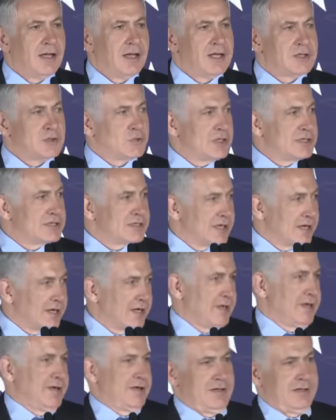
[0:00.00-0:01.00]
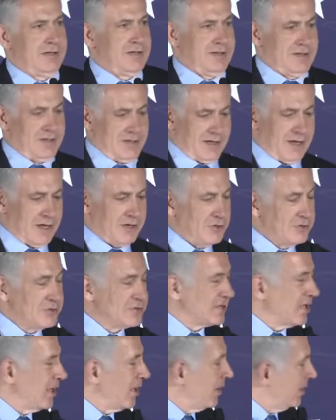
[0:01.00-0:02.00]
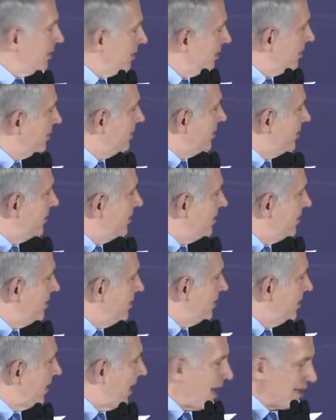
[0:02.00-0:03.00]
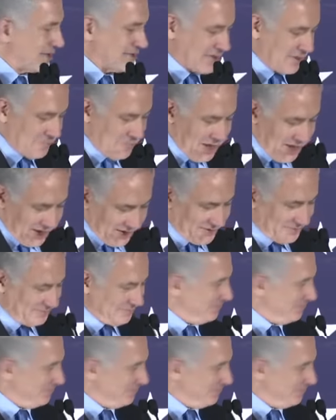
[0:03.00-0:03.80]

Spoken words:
as we say, and you say, Chag Sameach.